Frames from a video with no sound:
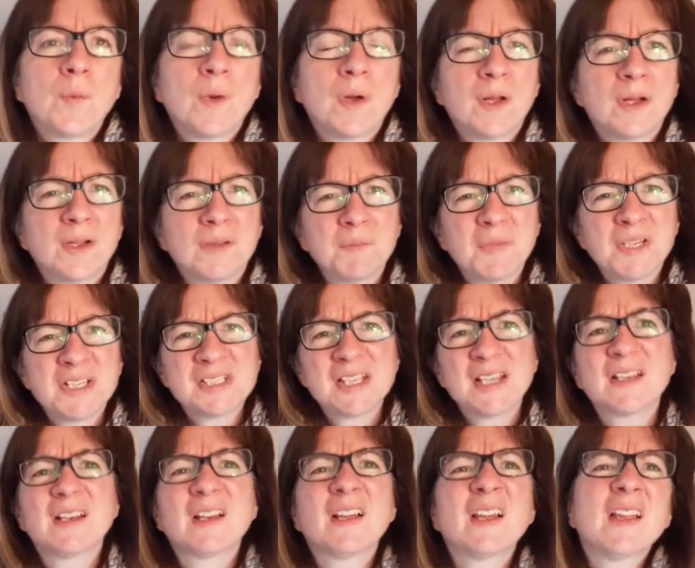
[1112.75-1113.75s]
in
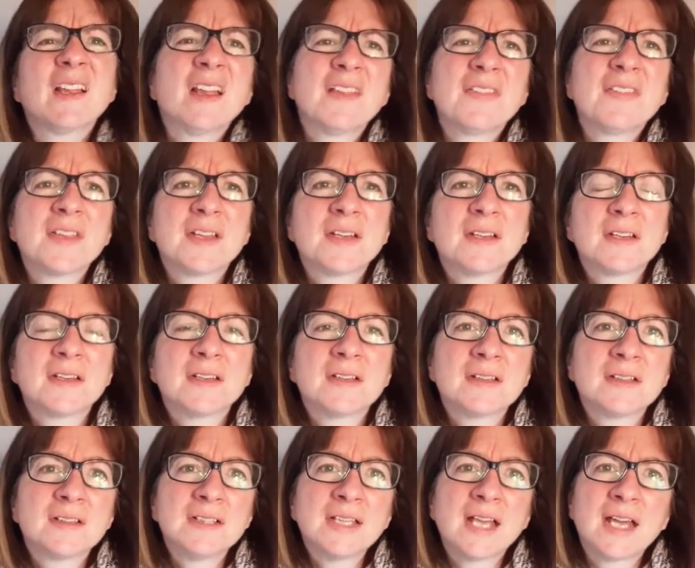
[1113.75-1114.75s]
the
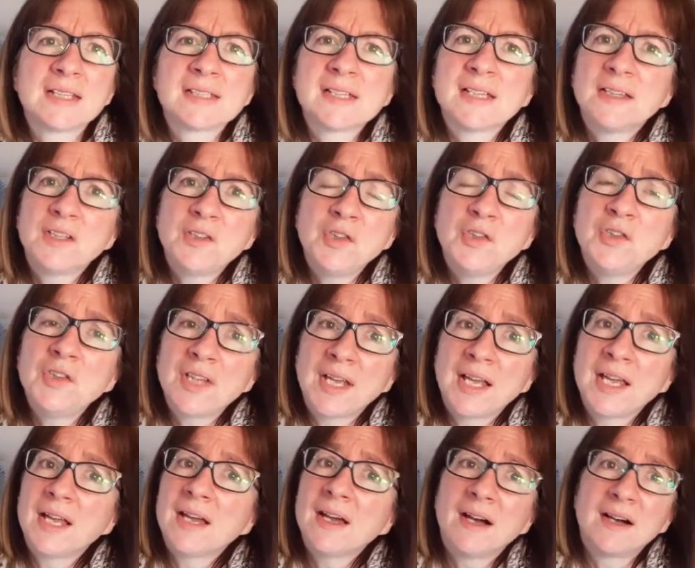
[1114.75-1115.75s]
new
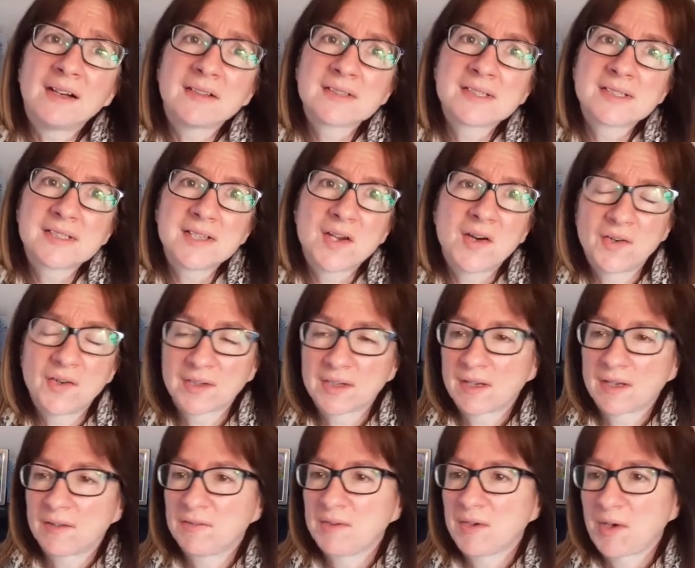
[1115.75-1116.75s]
year I'll start,
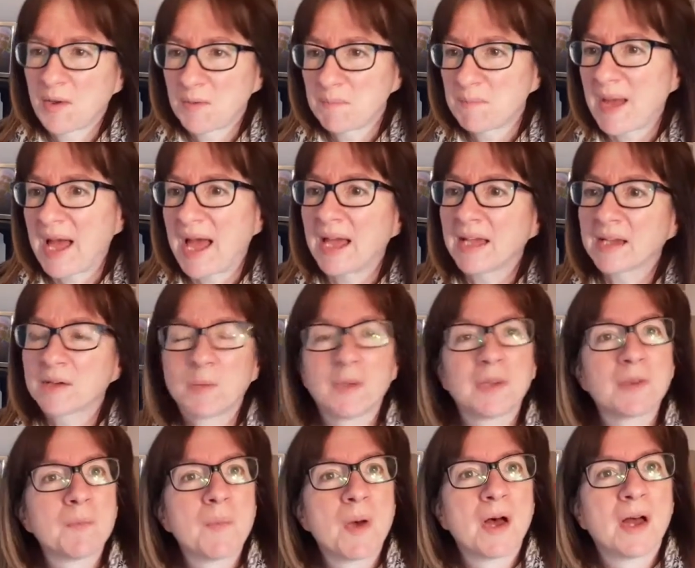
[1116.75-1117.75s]
you know, back
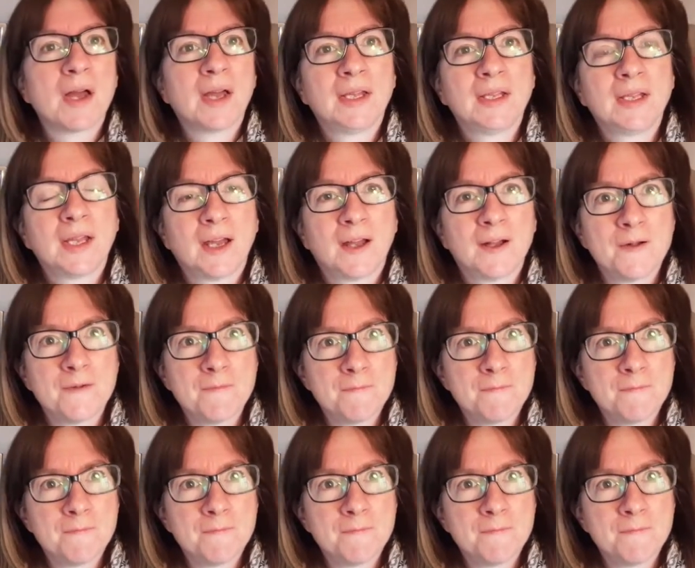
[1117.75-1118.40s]
with my